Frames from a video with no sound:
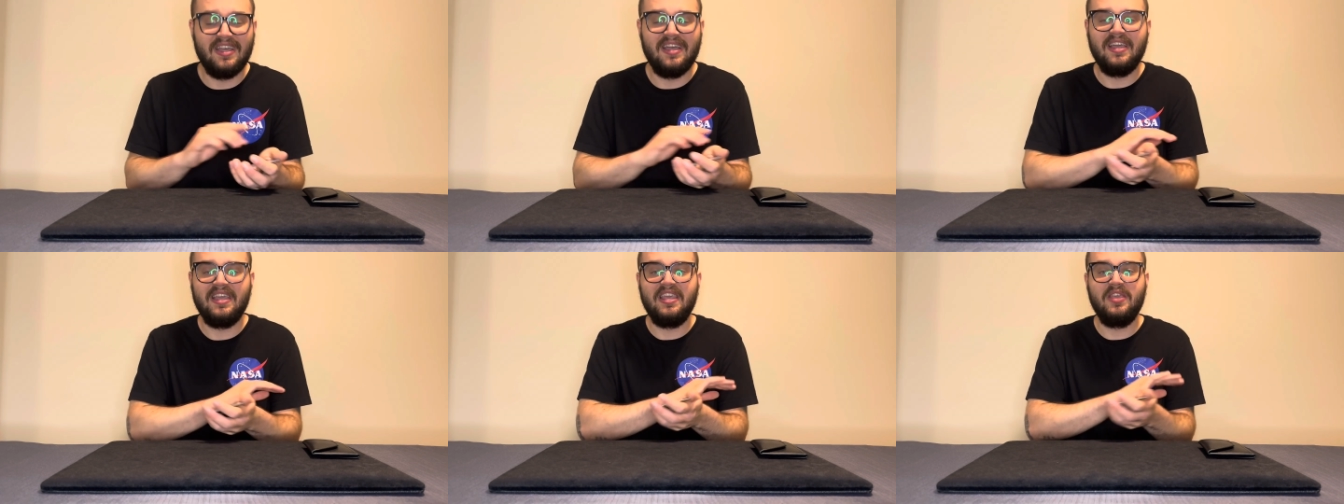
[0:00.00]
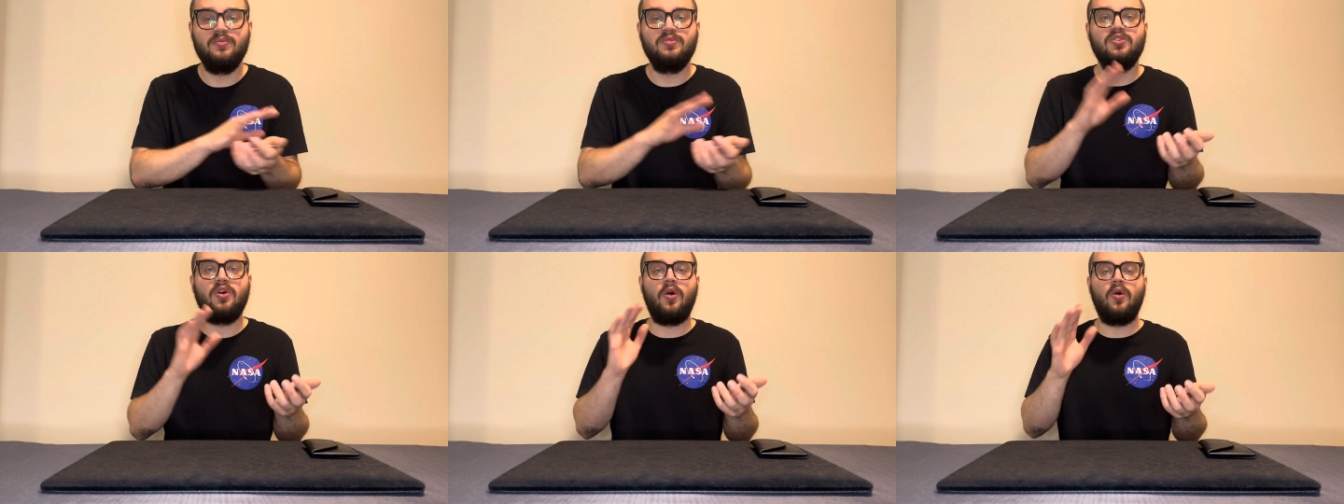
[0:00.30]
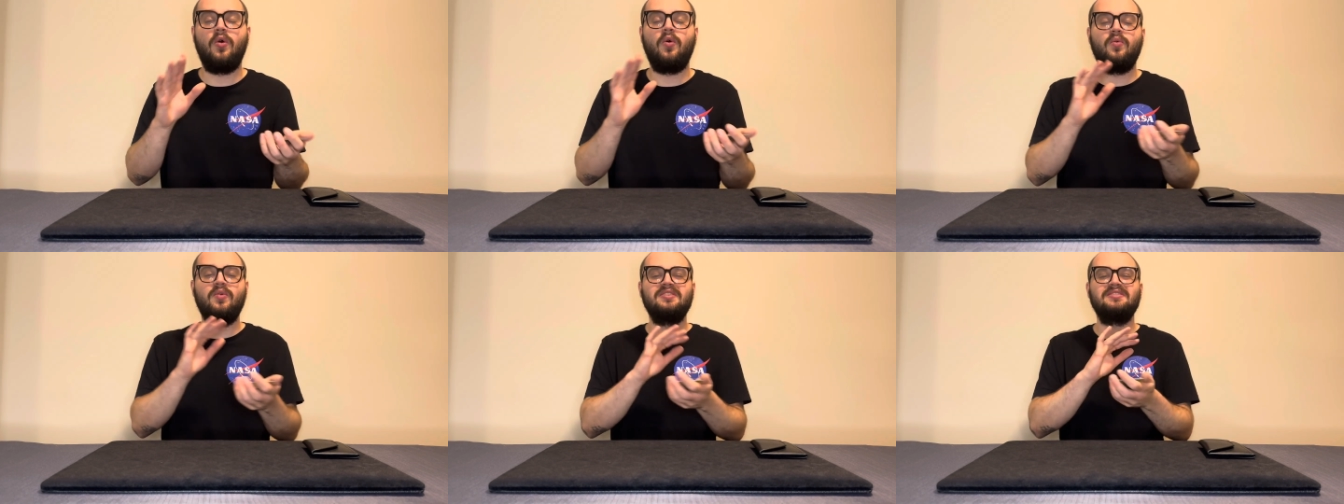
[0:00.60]
he would
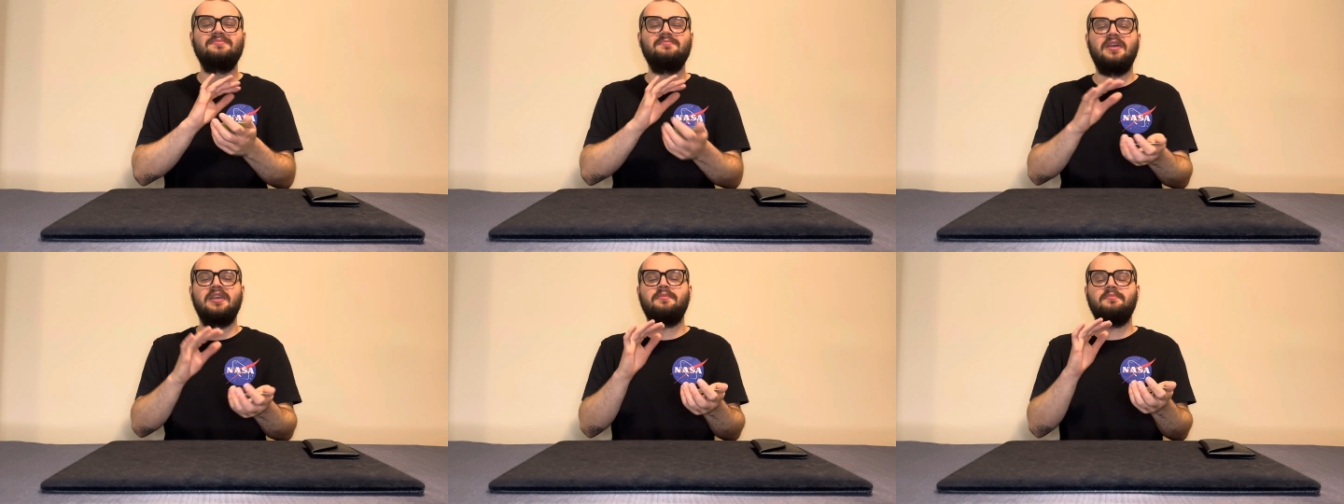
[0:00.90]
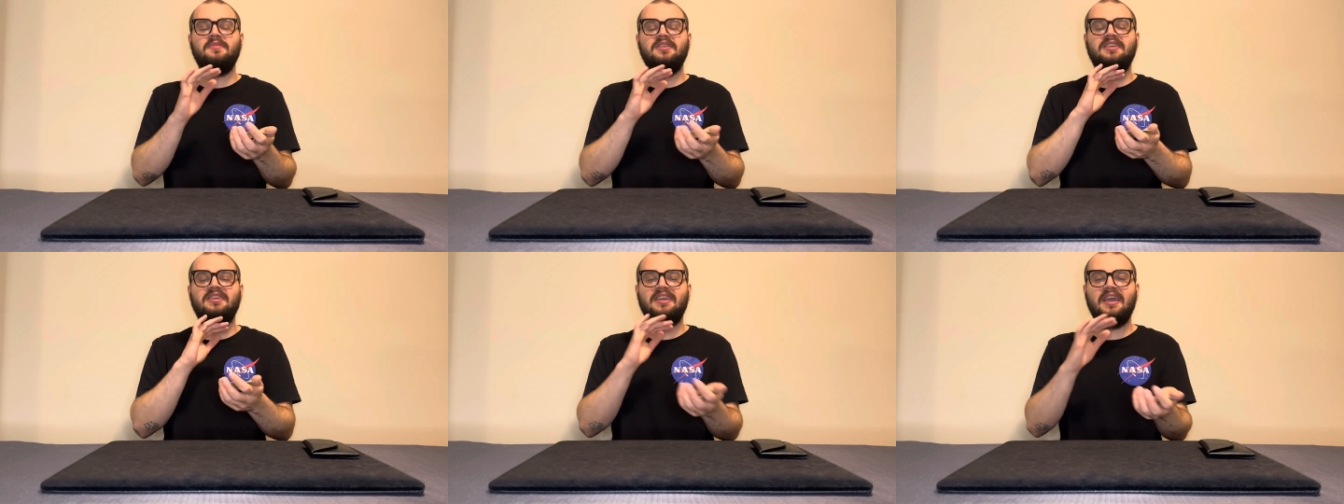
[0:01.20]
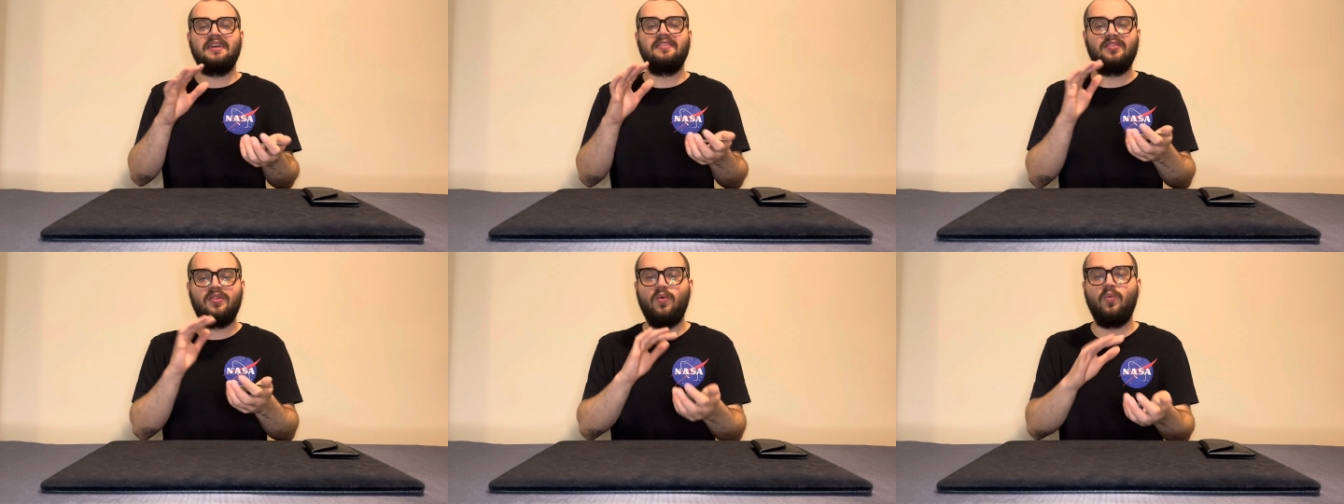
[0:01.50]
always make me
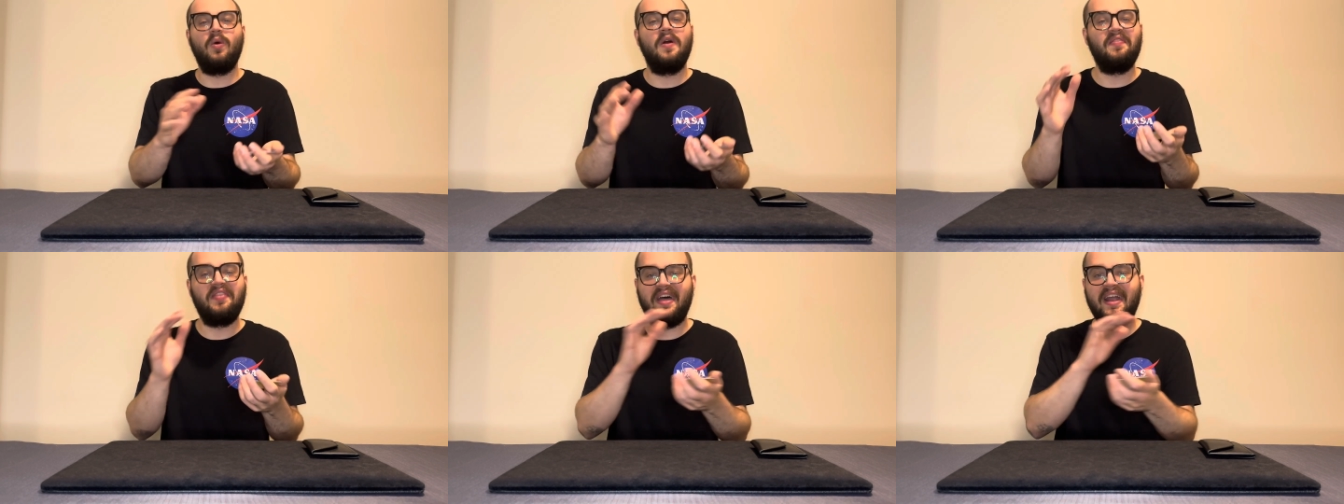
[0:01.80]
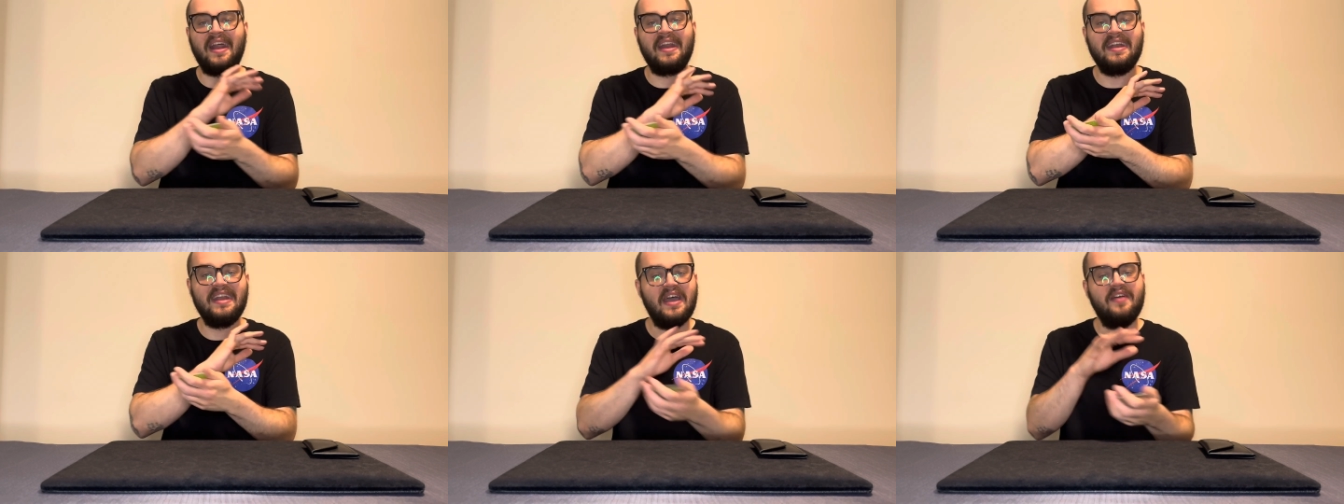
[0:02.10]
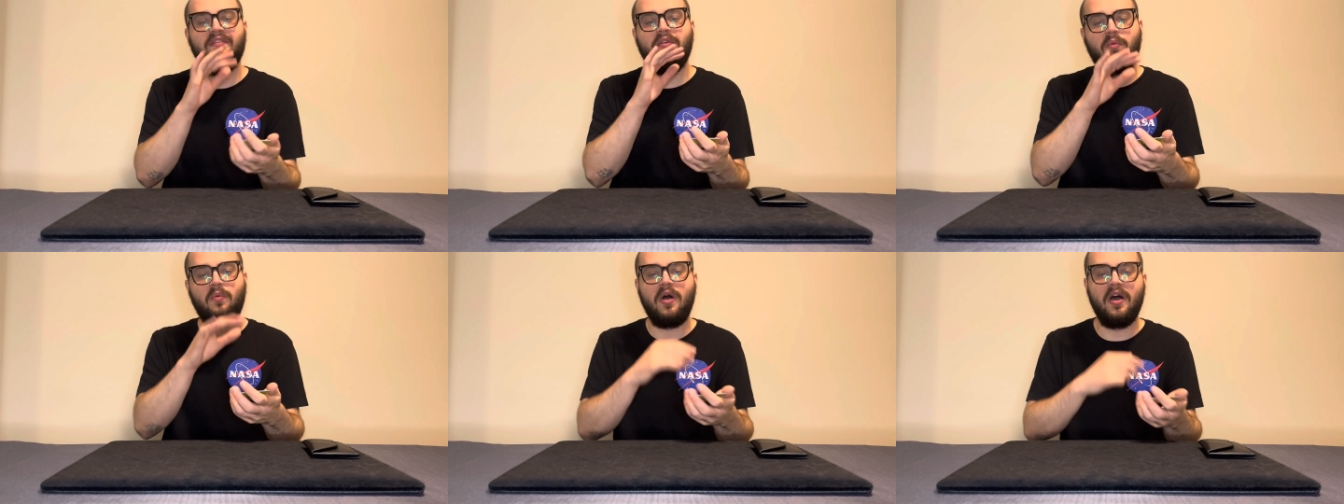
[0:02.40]
get the one that I
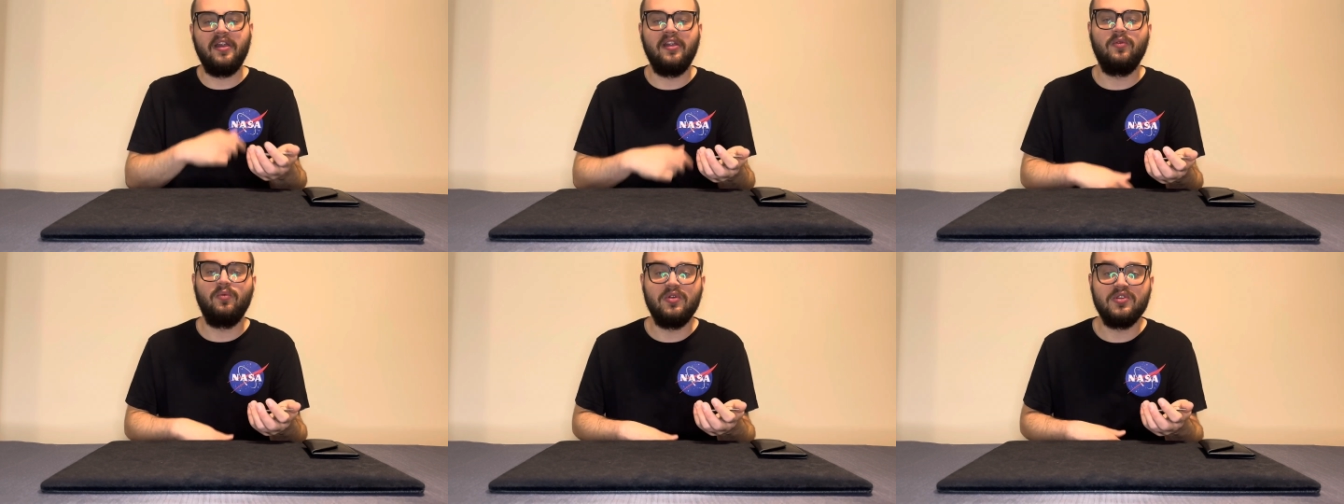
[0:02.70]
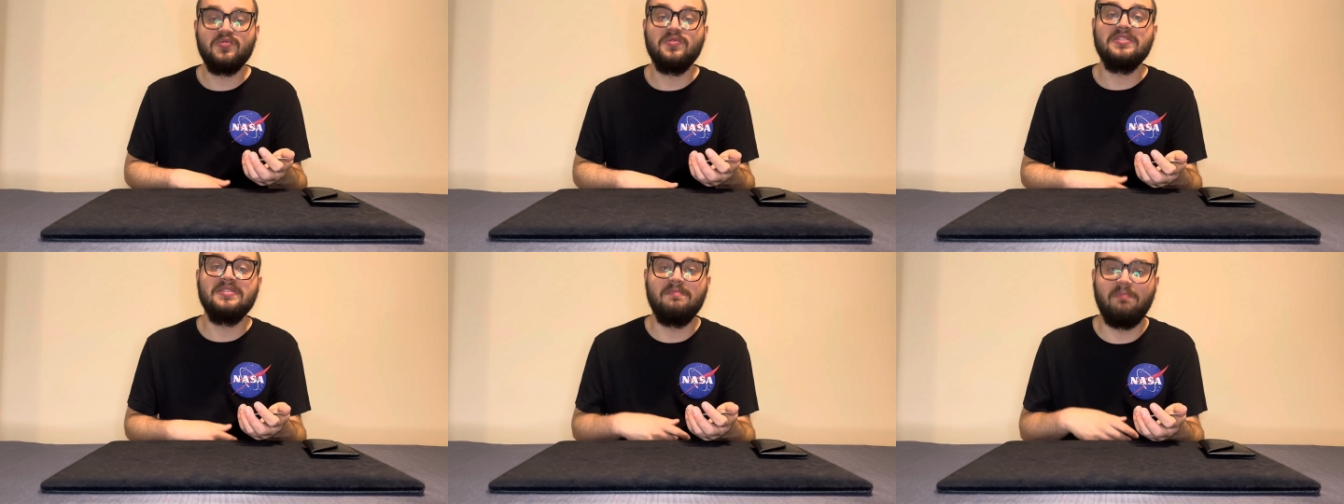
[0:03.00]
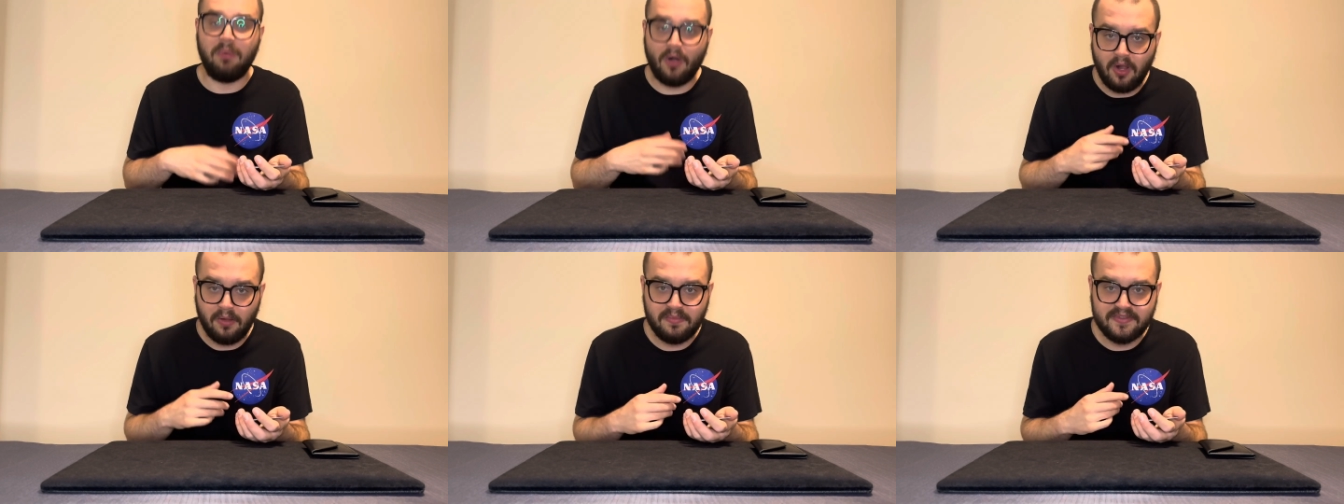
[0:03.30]
never wanted, which was
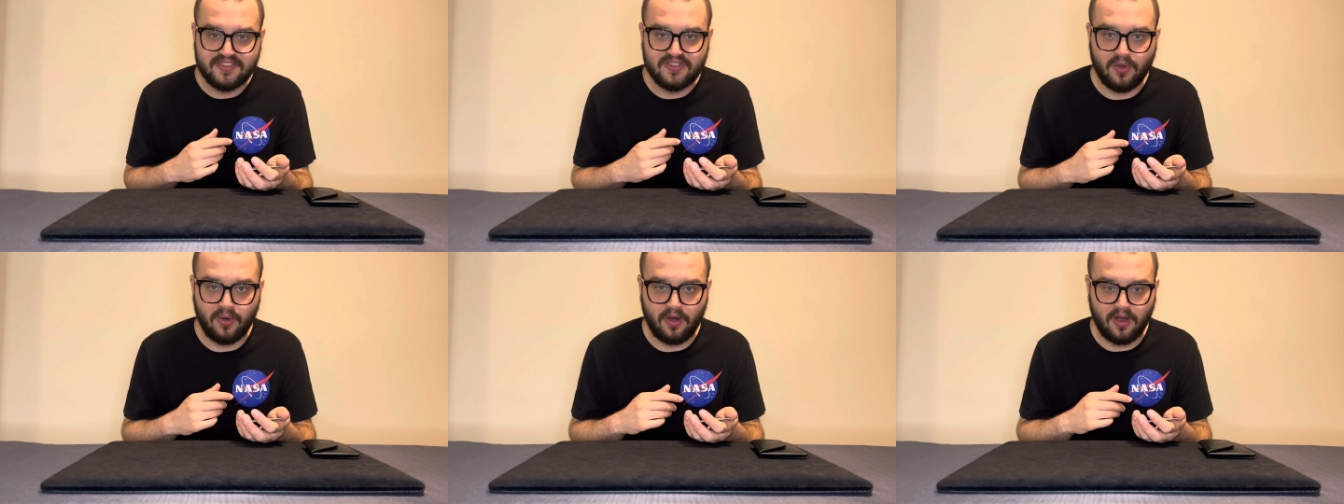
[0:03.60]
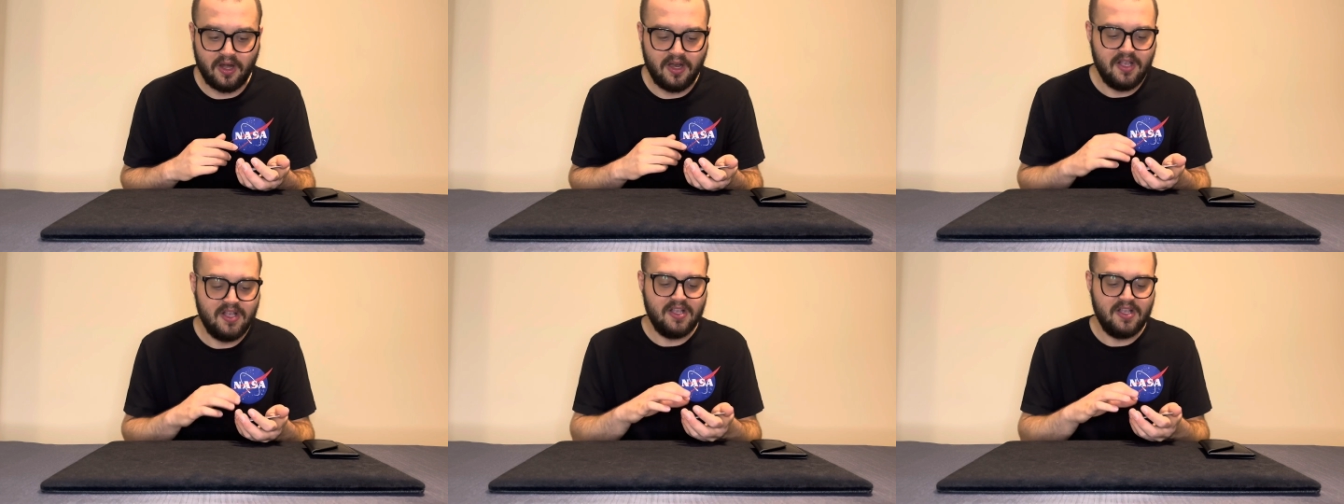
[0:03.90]
Bulbasaur.